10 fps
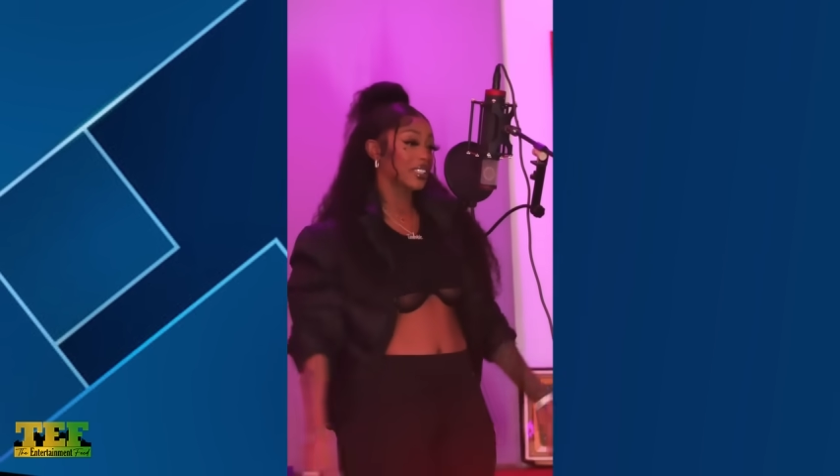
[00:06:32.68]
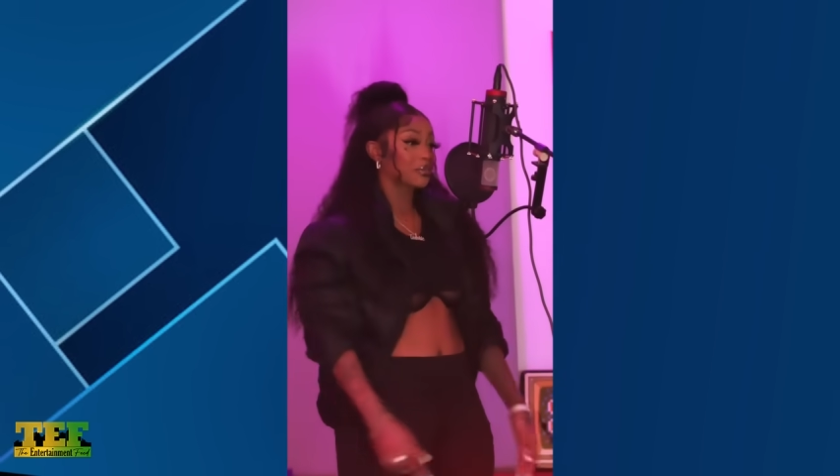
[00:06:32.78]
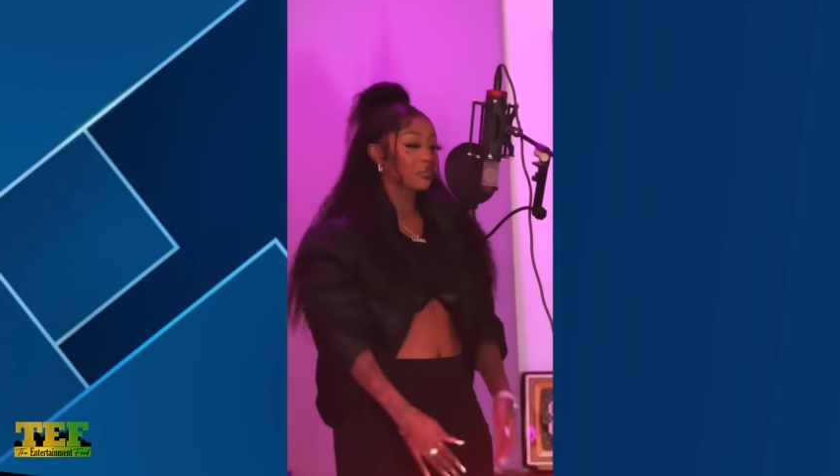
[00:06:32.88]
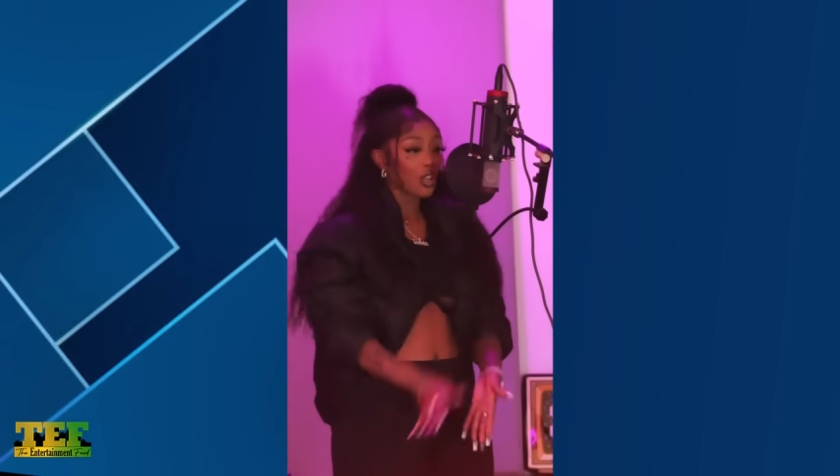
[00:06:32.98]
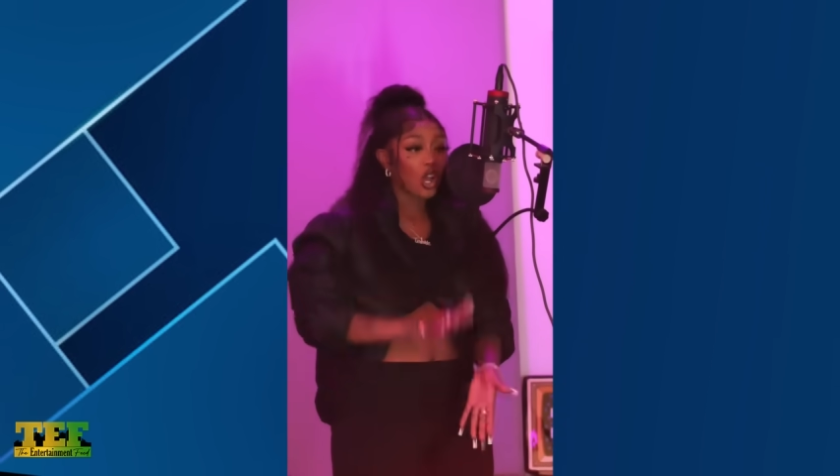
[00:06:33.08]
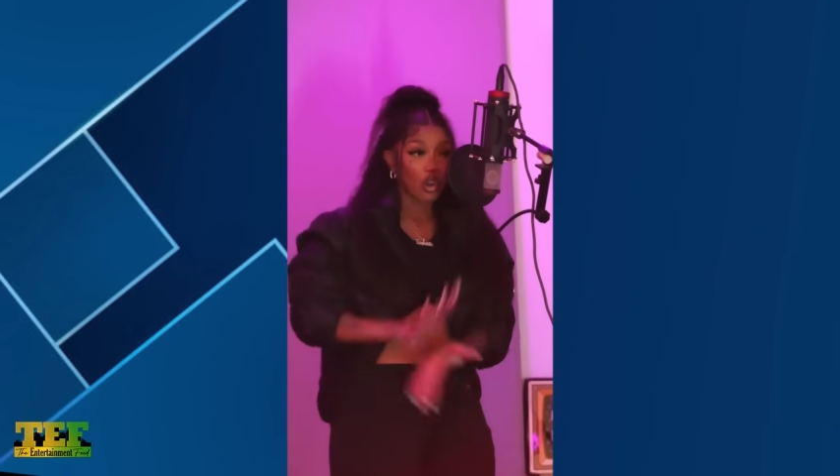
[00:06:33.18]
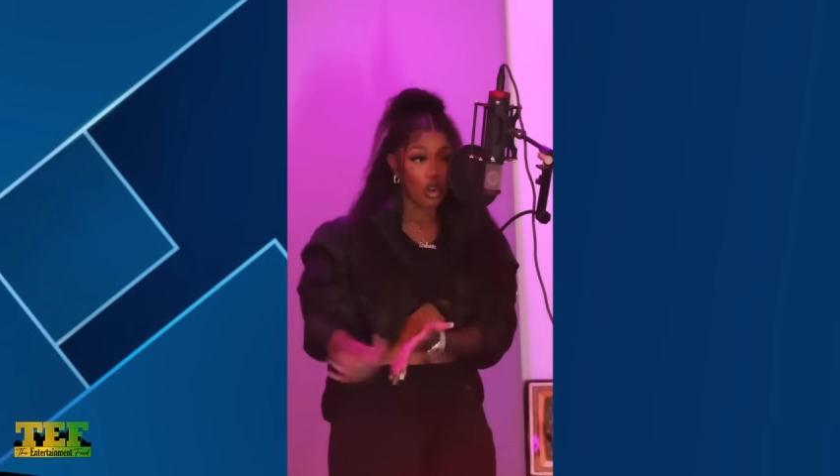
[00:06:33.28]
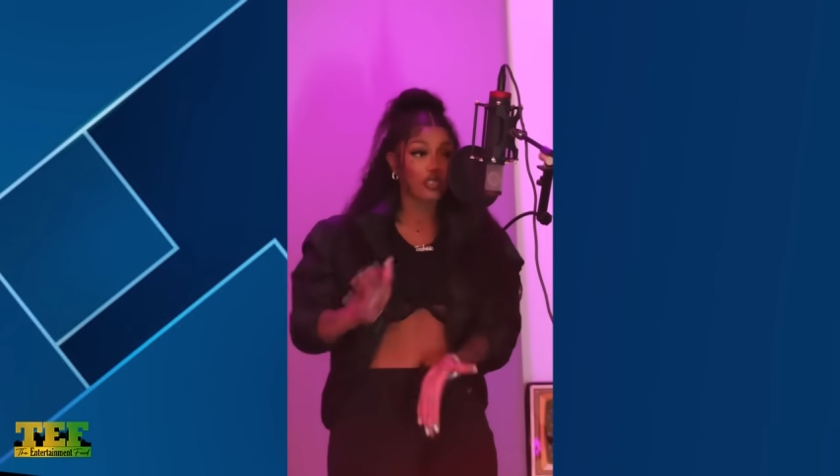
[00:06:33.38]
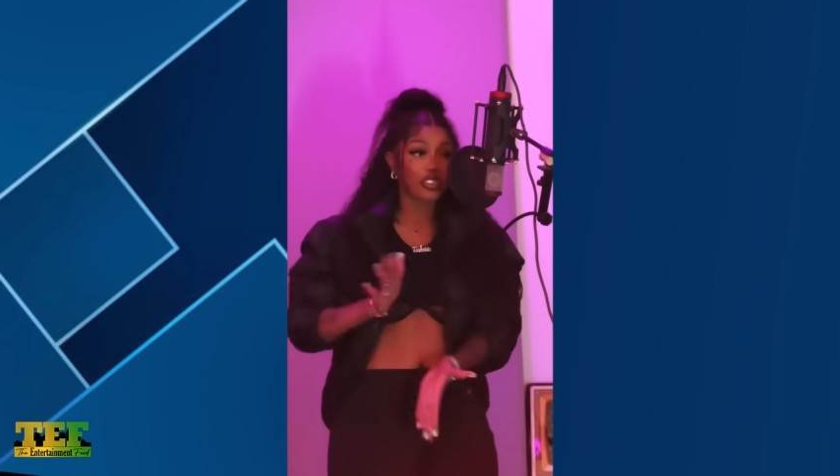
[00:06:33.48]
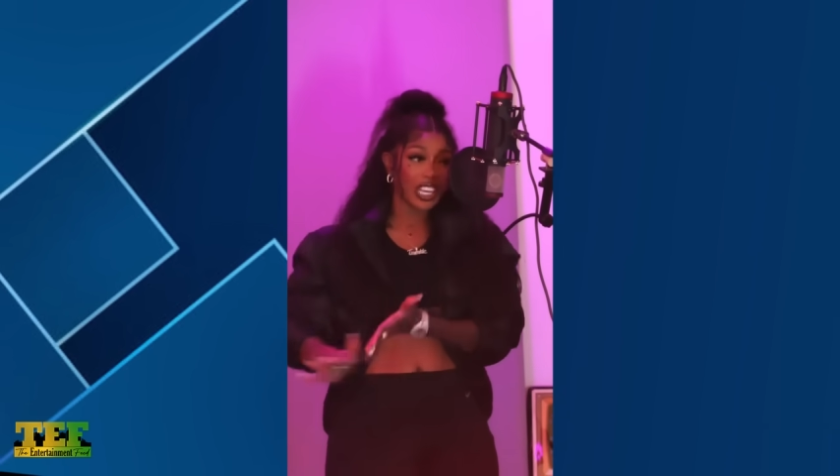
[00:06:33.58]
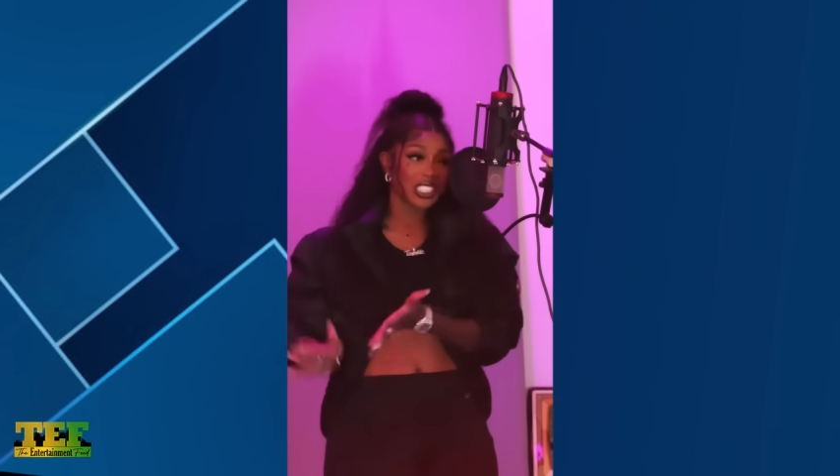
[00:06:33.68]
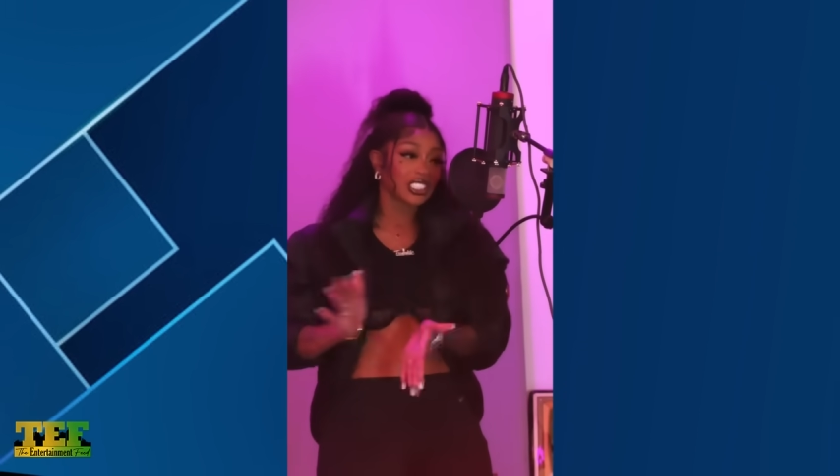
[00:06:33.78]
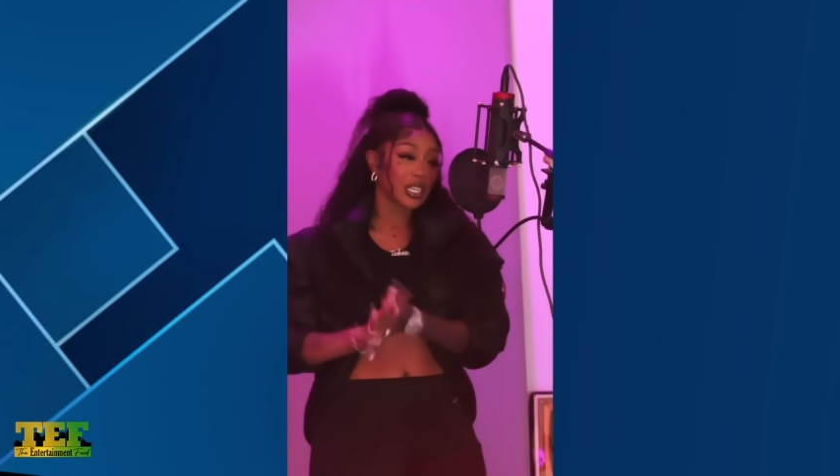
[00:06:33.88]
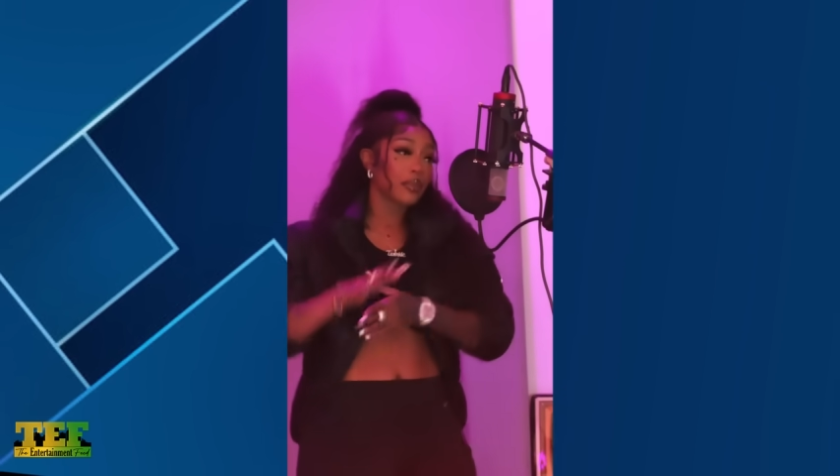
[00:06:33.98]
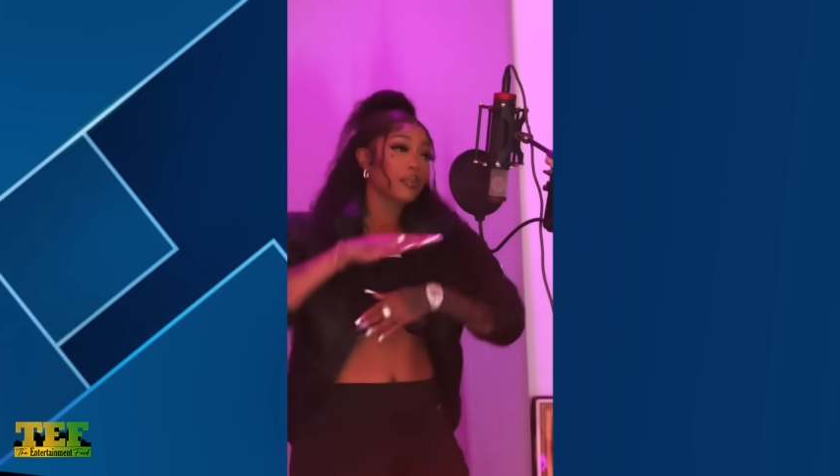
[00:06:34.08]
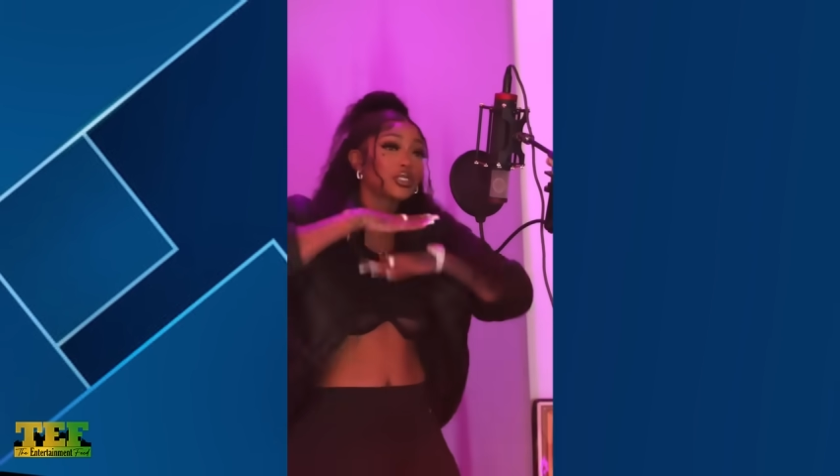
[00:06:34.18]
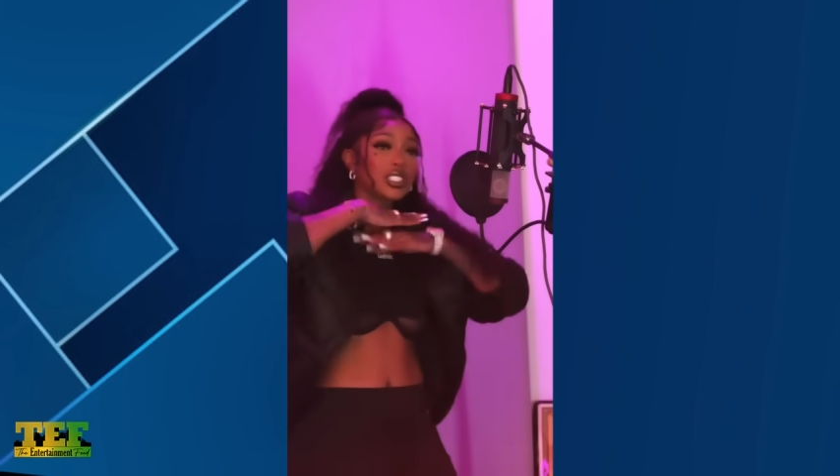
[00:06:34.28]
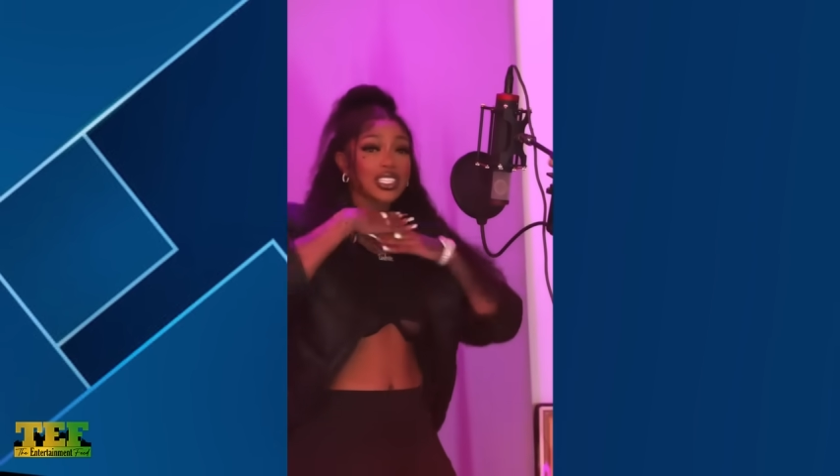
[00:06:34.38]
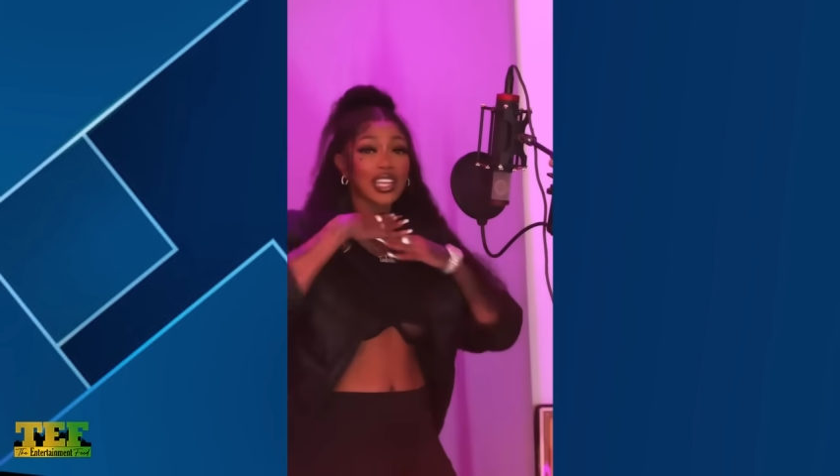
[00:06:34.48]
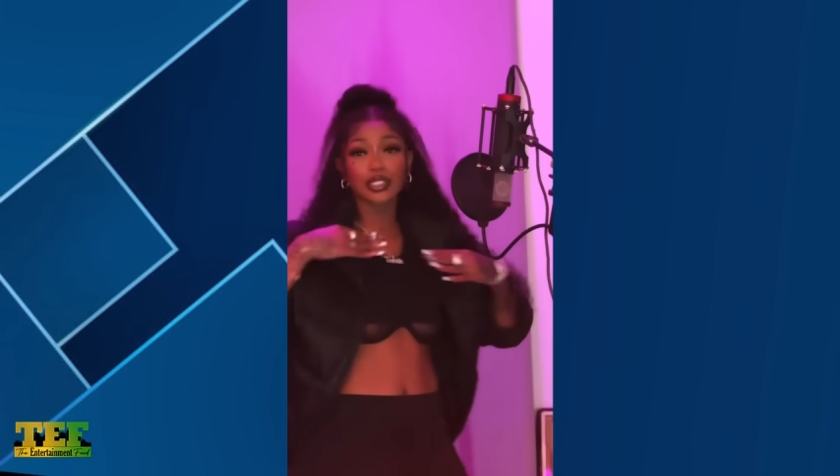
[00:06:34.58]
of course they are more accepting in
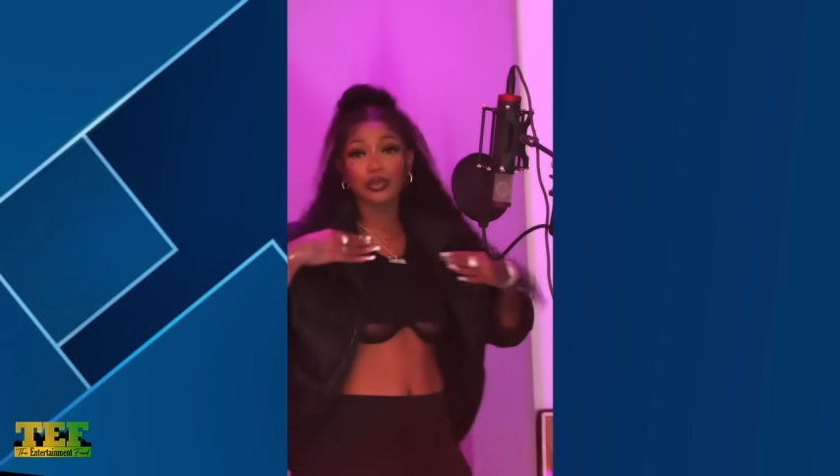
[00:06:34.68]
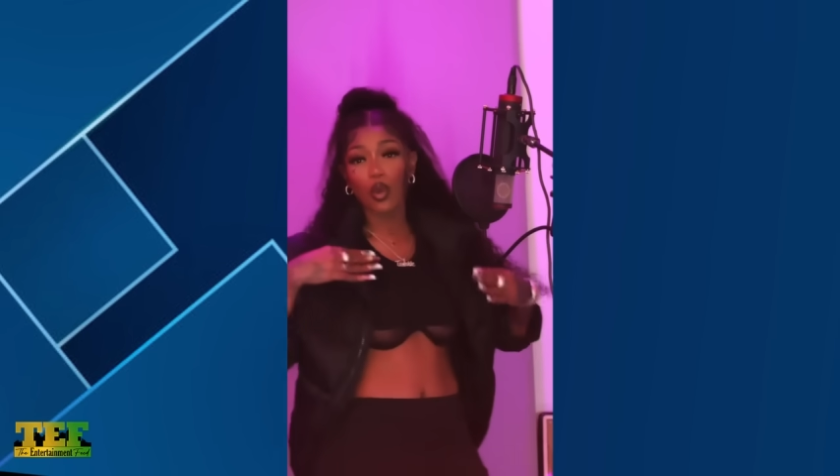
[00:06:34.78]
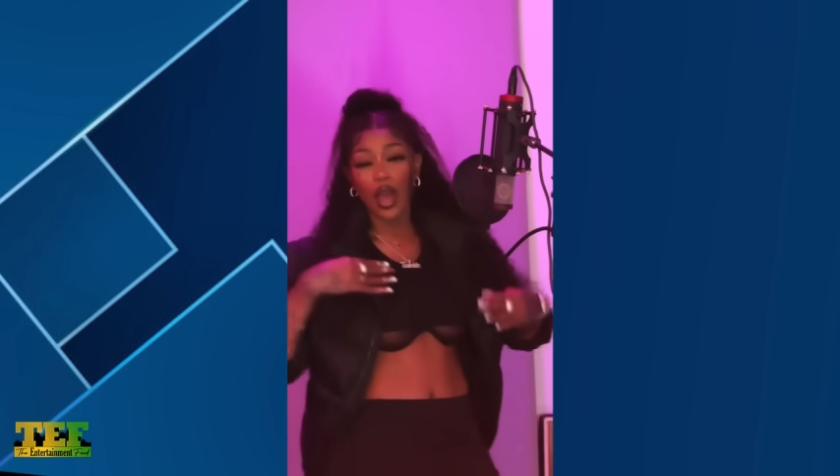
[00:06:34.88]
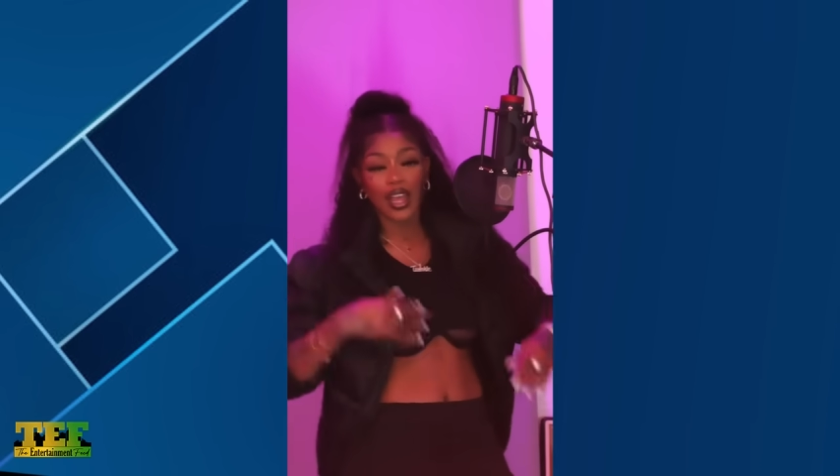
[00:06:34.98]
society.